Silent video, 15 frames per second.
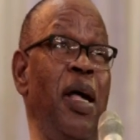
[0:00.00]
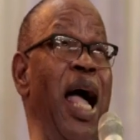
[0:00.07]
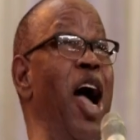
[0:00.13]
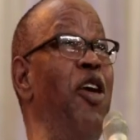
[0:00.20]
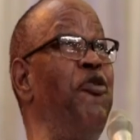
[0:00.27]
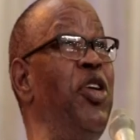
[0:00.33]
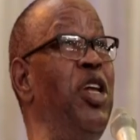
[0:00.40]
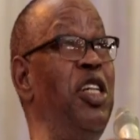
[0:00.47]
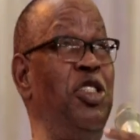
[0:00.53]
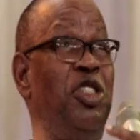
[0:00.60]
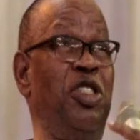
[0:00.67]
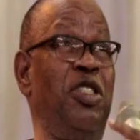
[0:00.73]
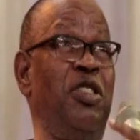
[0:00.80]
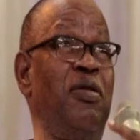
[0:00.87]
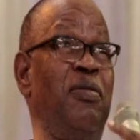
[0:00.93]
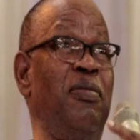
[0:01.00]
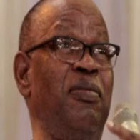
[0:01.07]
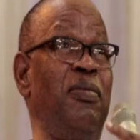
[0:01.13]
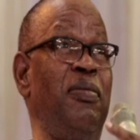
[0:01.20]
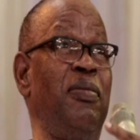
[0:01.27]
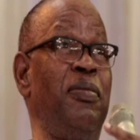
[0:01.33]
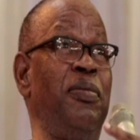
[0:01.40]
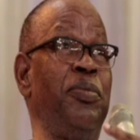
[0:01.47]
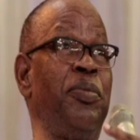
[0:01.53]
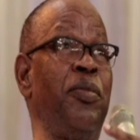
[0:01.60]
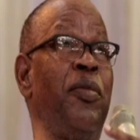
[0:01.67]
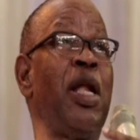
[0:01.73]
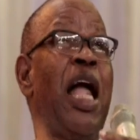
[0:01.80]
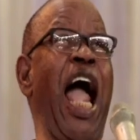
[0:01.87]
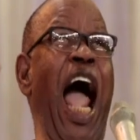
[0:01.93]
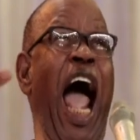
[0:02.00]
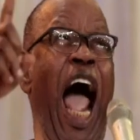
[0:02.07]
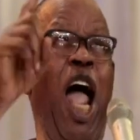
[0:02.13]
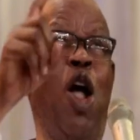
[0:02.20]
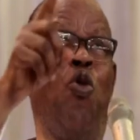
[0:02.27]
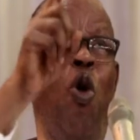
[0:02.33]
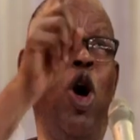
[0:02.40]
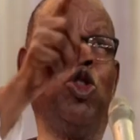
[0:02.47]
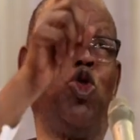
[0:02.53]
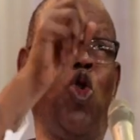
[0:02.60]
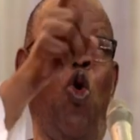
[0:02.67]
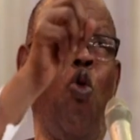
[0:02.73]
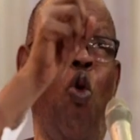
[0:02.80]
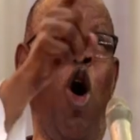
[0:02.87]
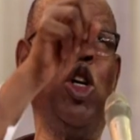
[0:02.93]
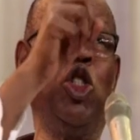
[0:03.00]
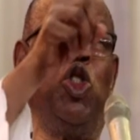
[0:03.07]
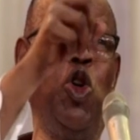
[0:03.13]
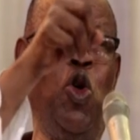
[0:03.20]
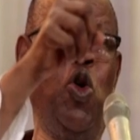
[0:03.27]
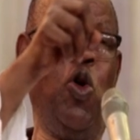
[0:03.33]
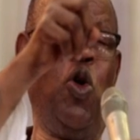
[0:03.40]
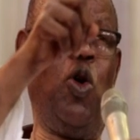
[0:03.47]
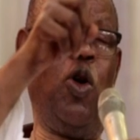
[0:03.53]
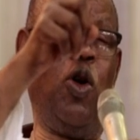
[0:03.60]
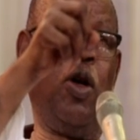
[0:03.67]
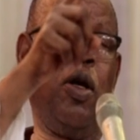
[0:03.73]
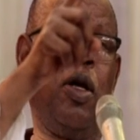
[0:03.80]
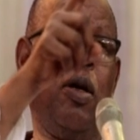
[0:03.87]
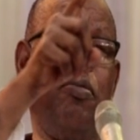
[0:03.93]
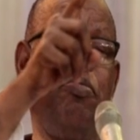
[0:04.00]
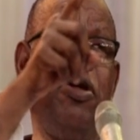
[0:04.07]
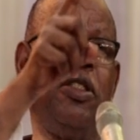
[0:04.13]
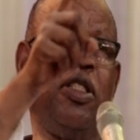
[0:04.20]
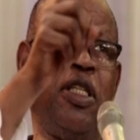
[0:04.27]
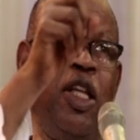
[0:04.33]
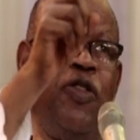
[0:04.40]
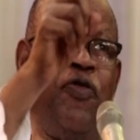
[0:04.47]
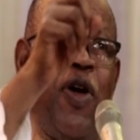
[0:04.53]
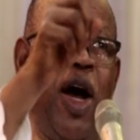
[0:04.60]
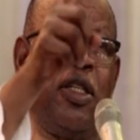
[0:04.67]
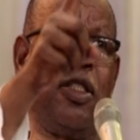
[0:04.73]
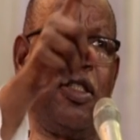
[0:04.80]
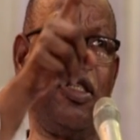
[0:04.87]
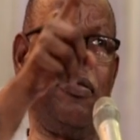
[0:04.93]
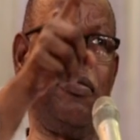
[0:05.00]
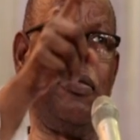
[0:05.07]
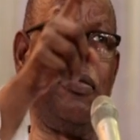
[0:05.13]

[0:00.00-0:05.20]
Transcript: I finish. I want to warn you be steadfast,